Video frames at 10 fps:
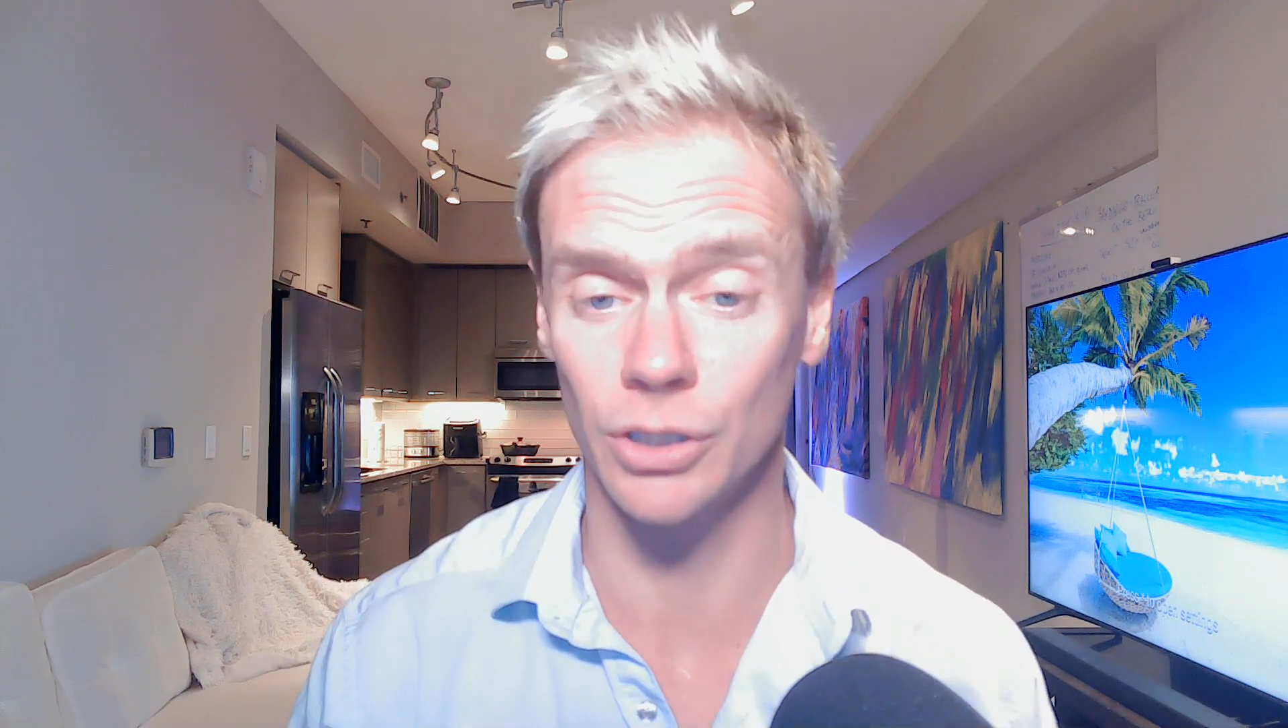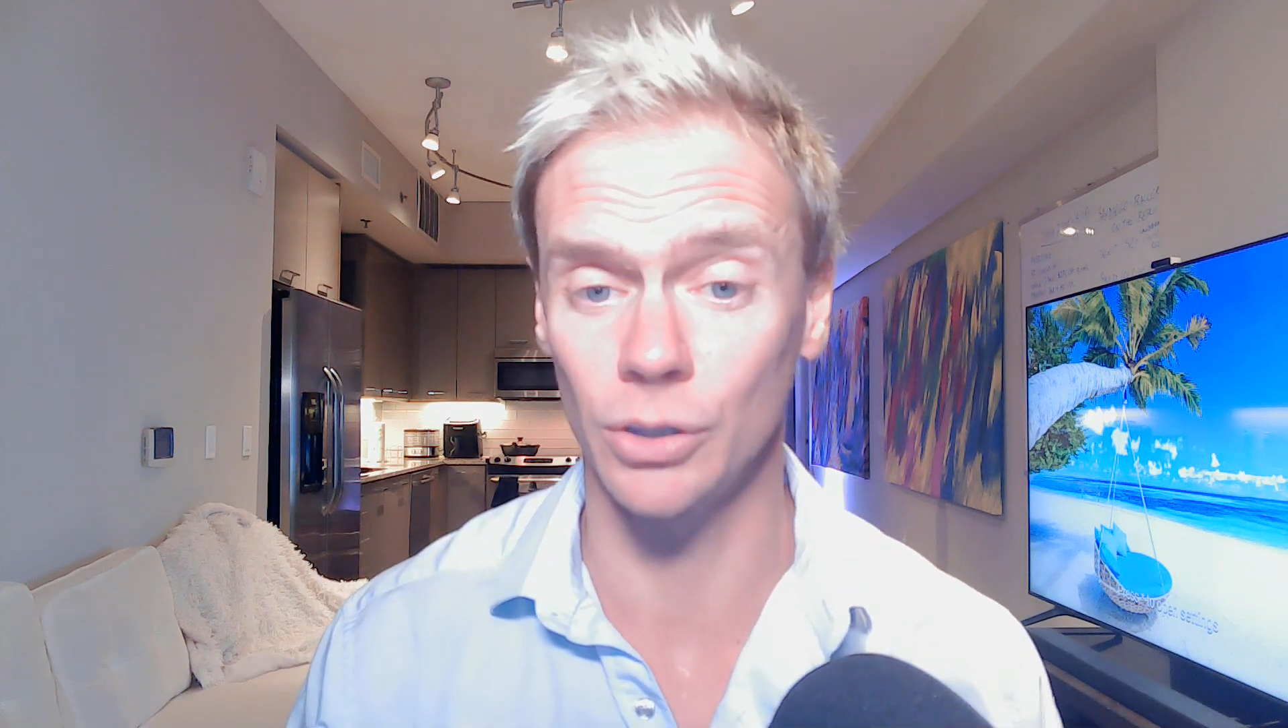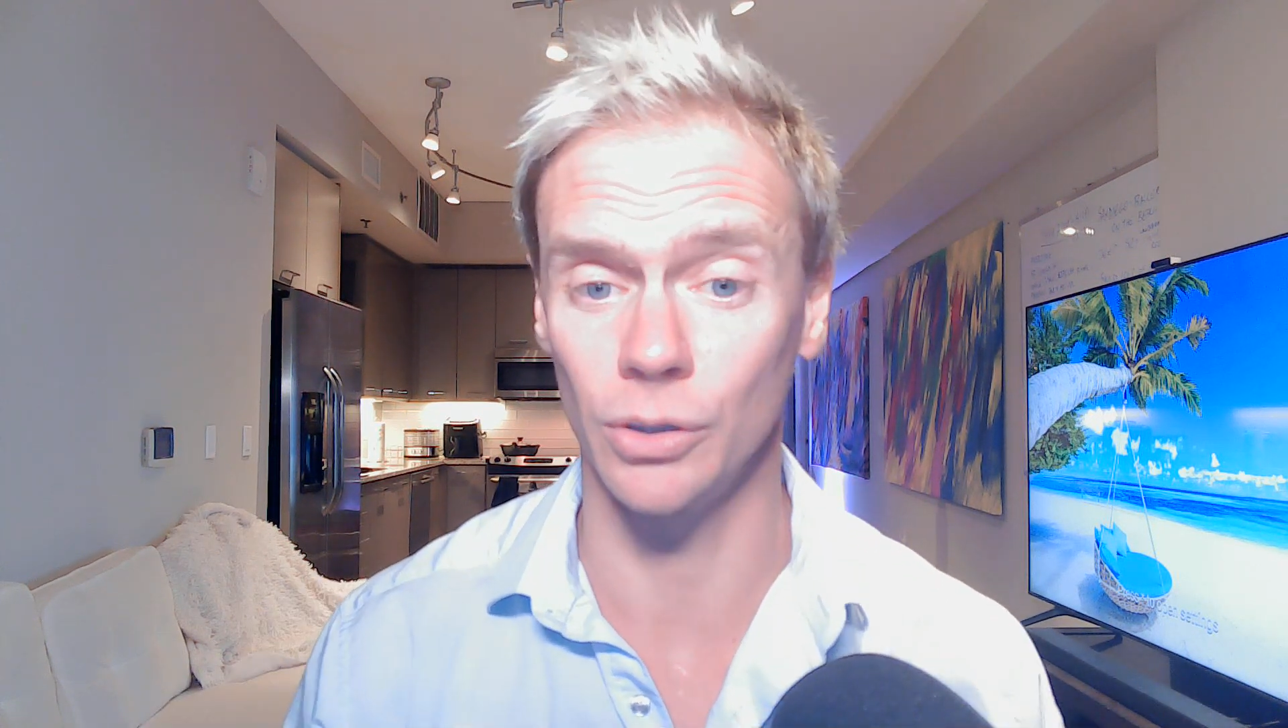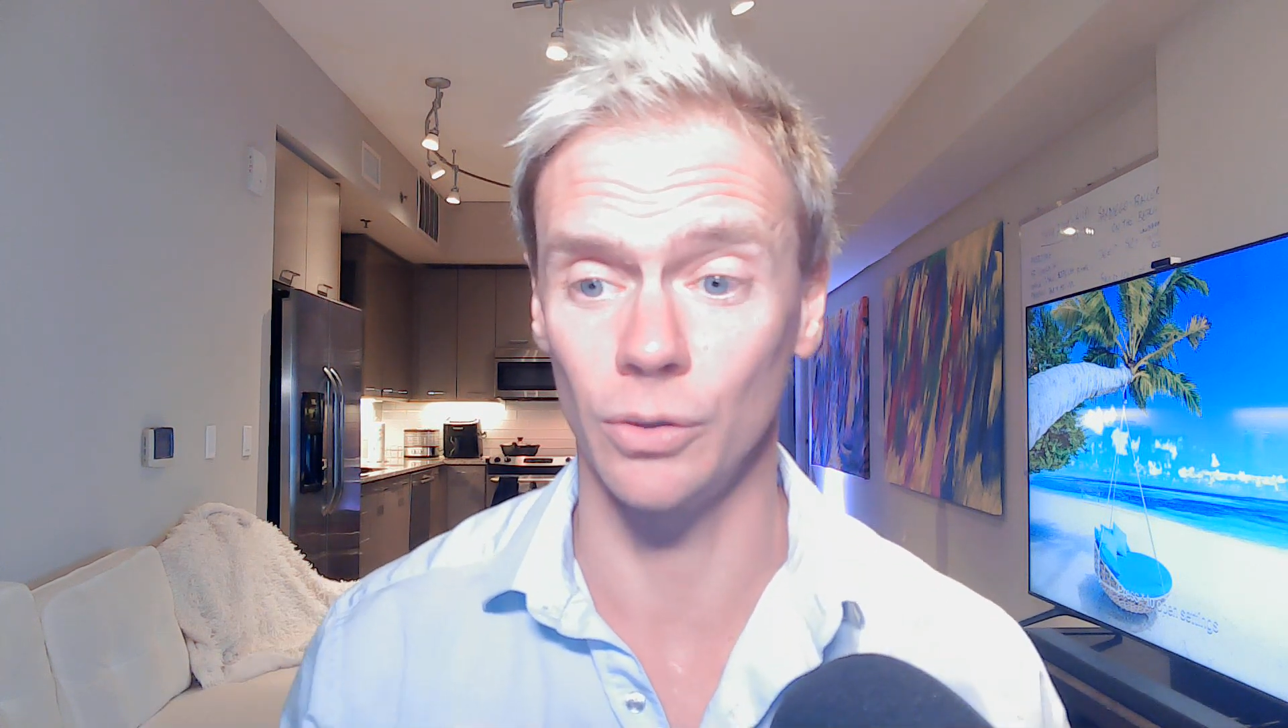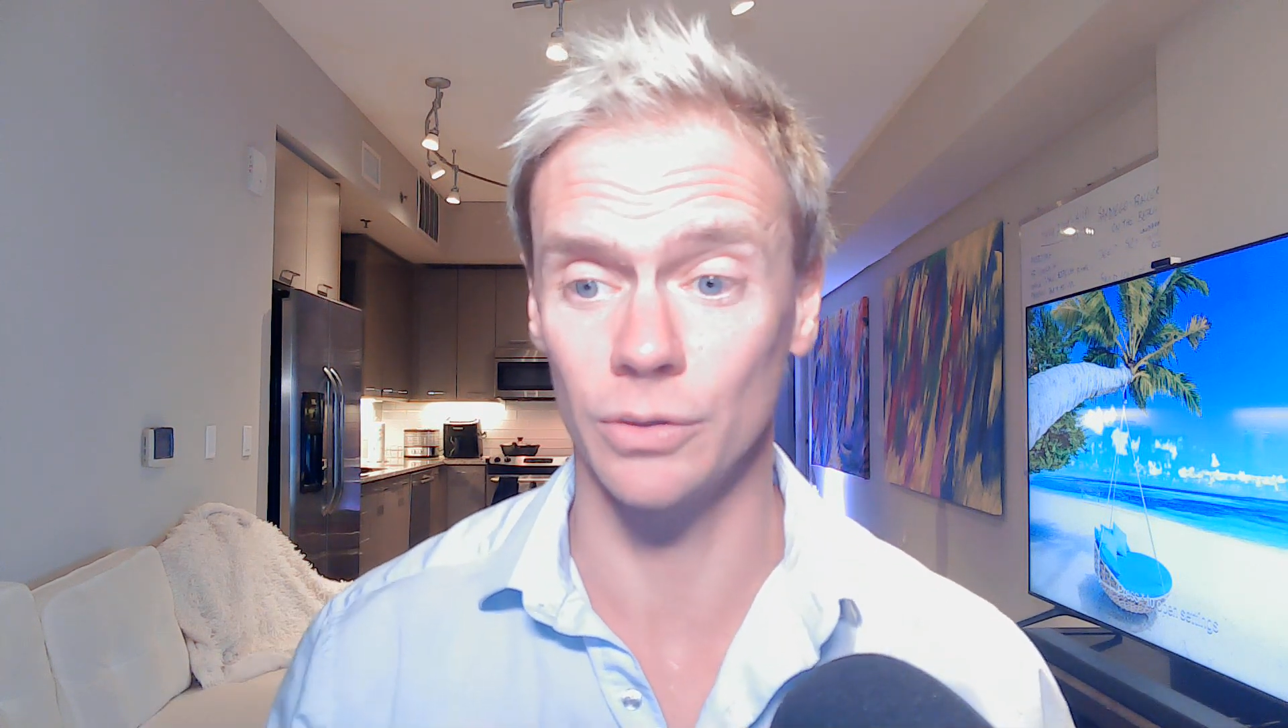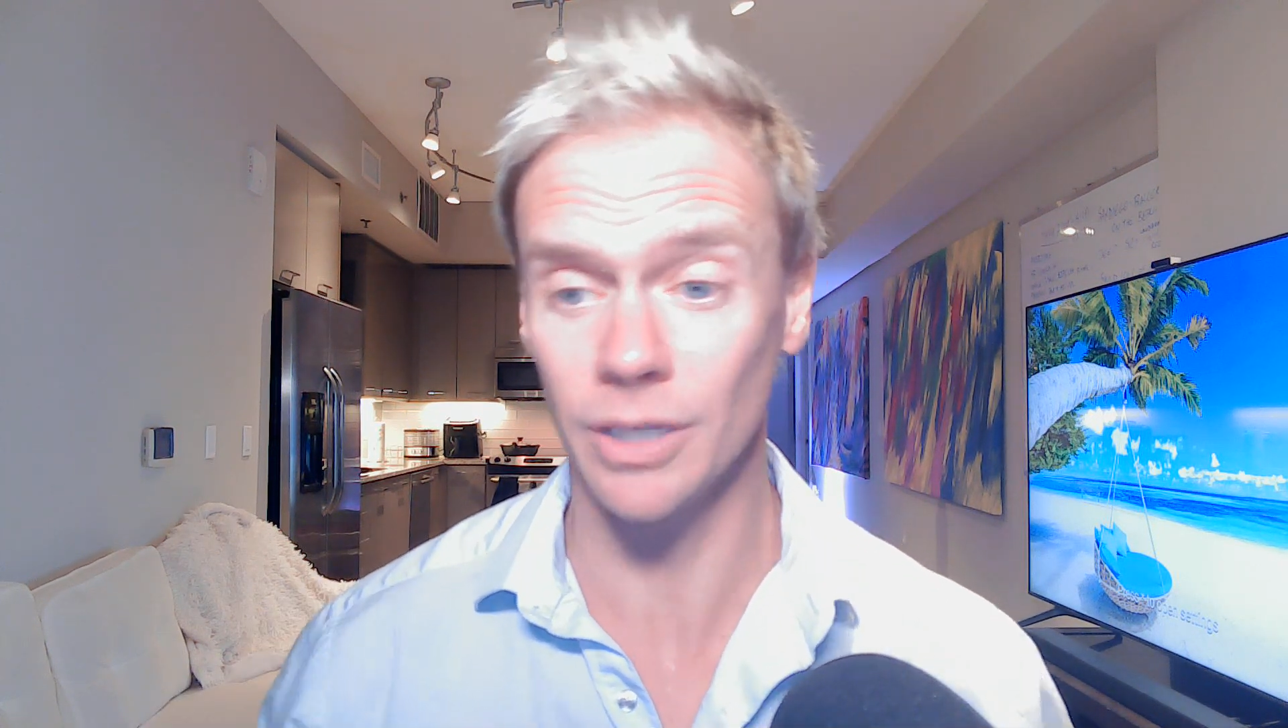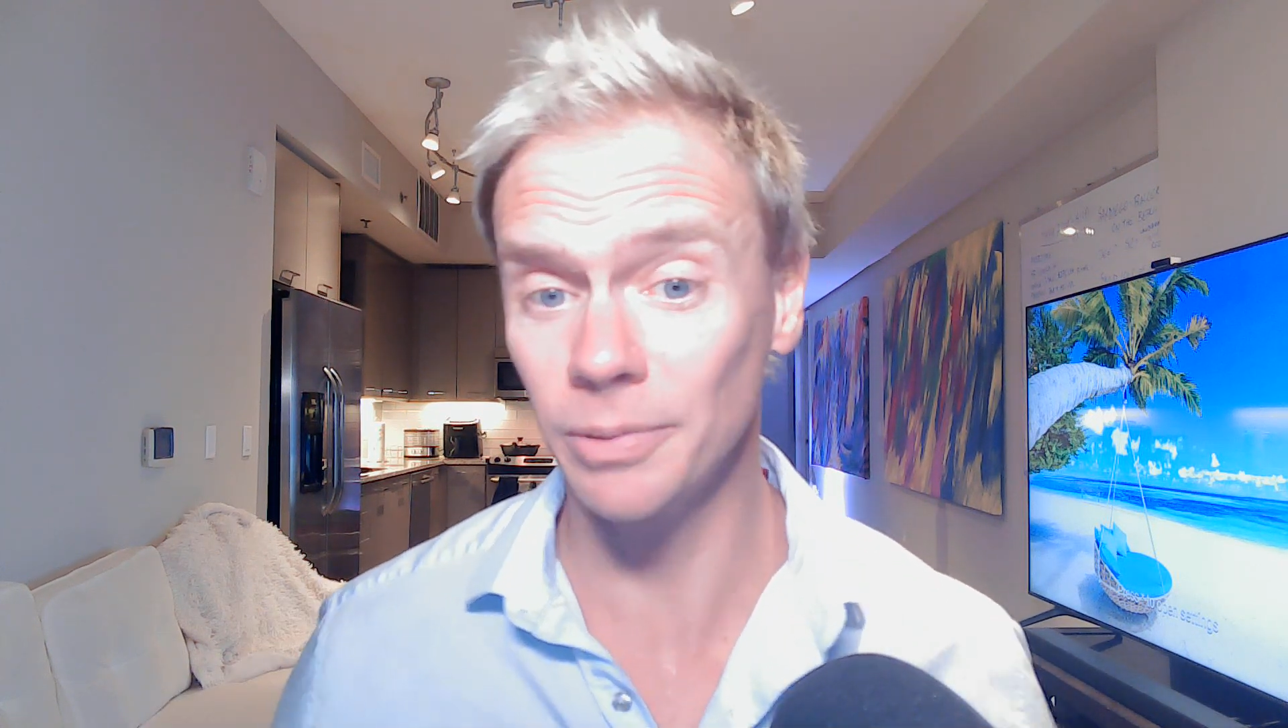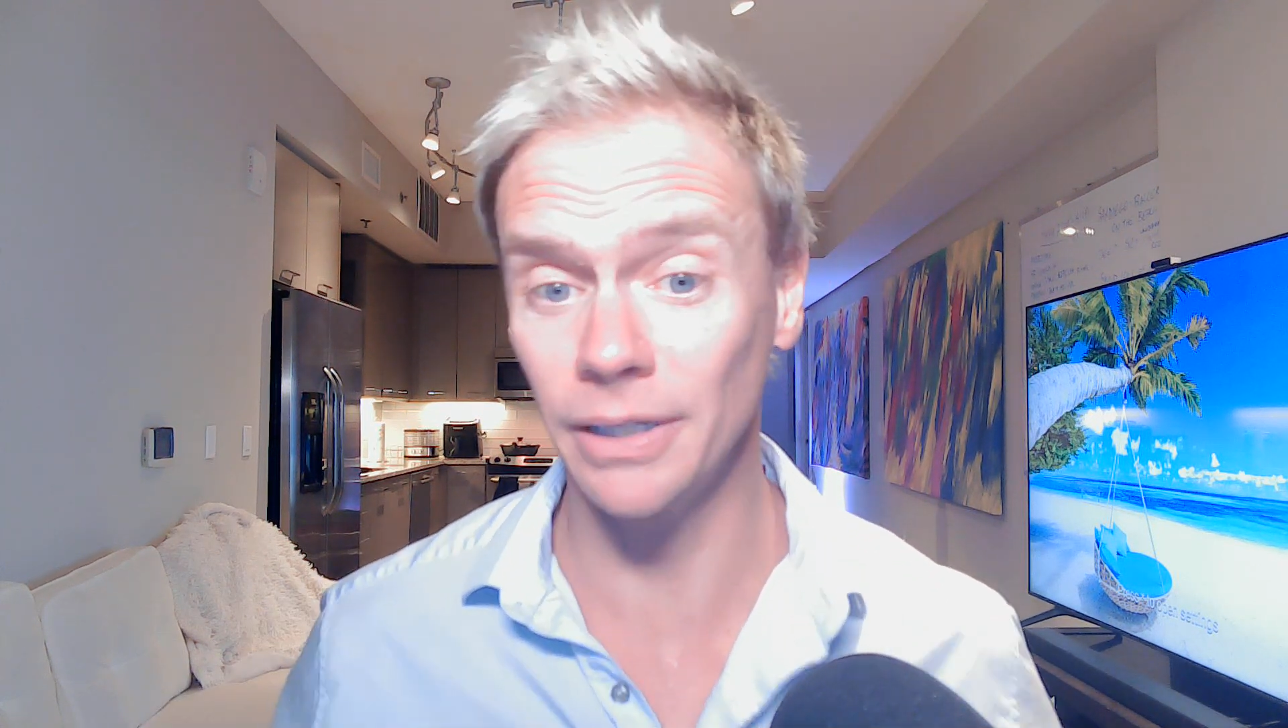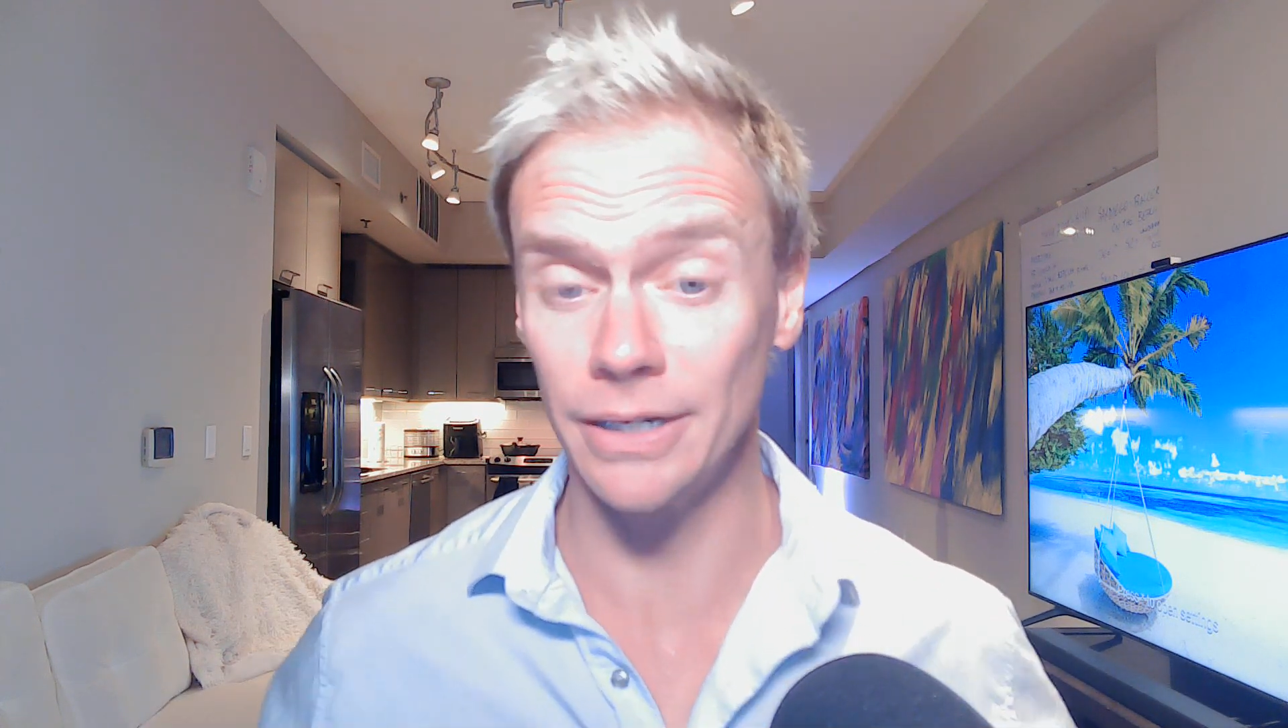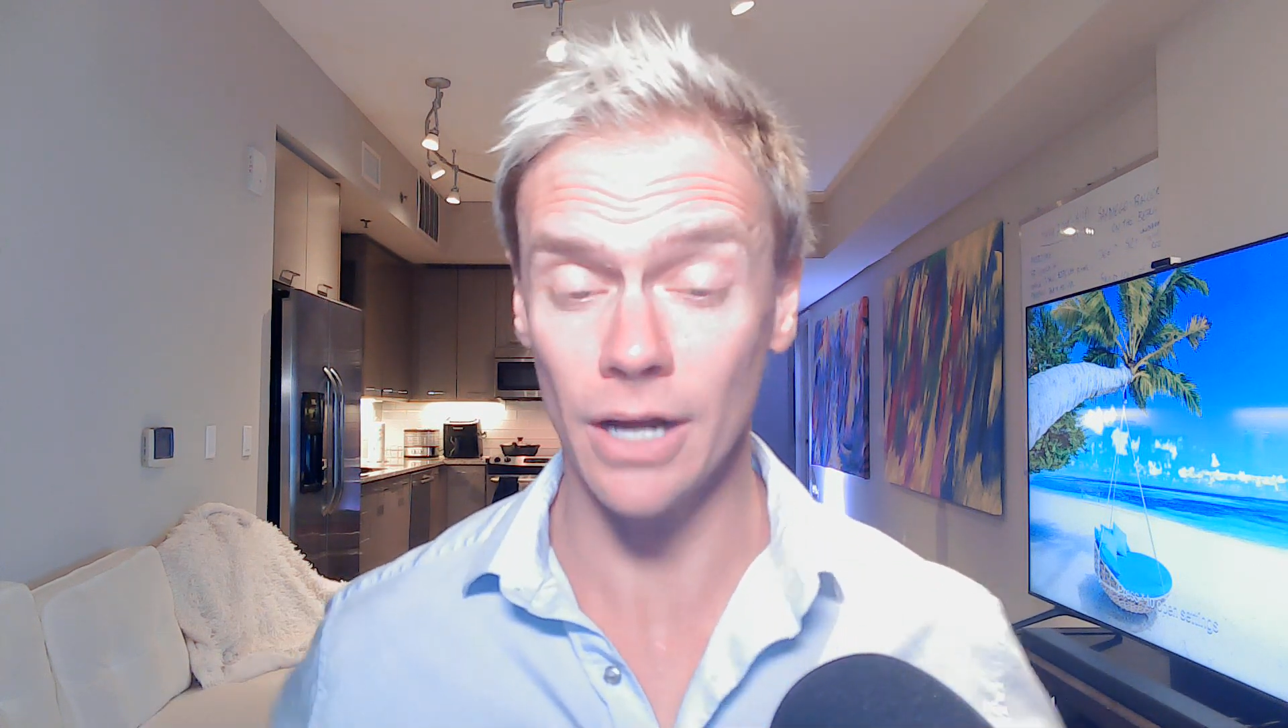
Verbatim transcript: to typically